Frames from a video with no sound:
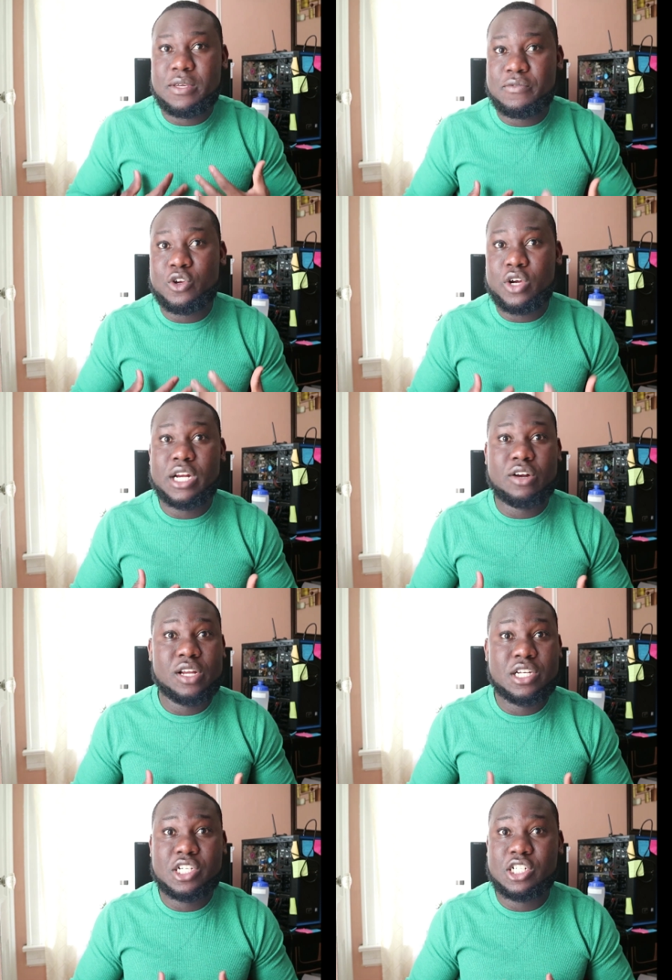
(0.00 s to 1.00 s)
even though you're in a
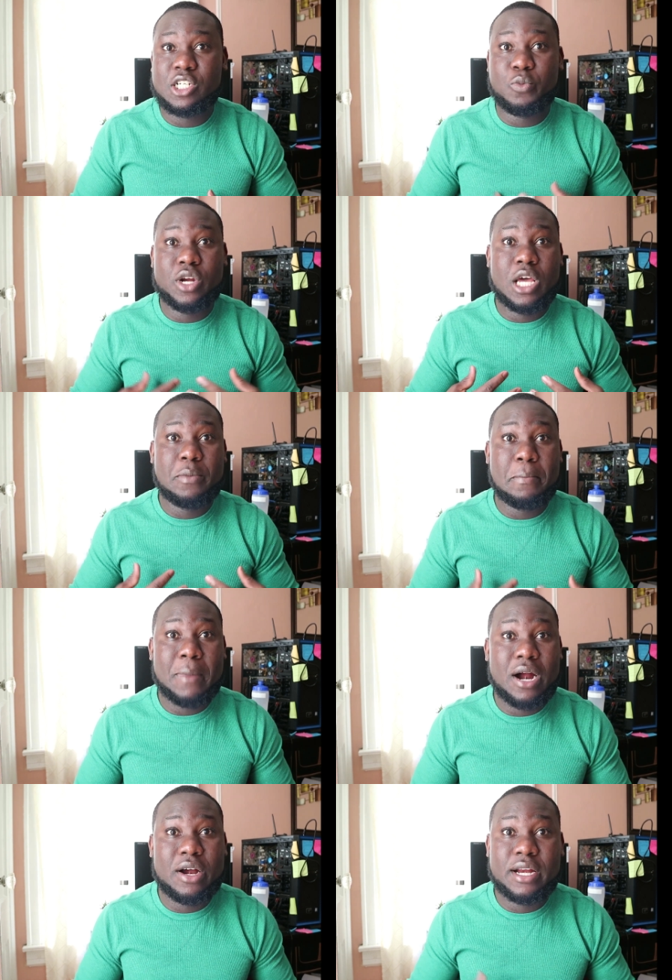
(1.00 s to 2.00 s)
relationship, whether you be
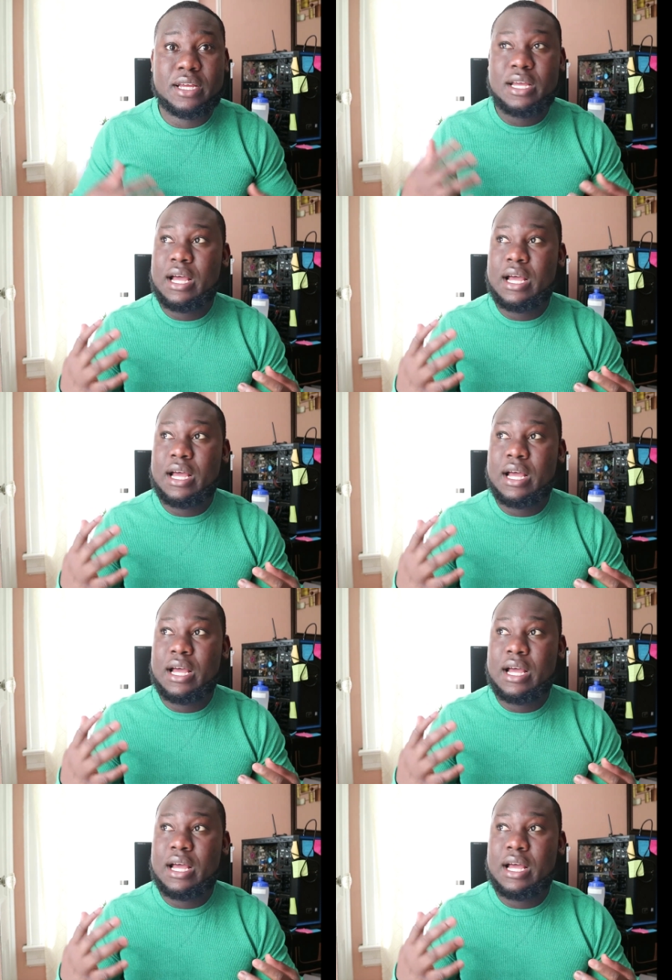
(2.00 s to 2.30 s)
married,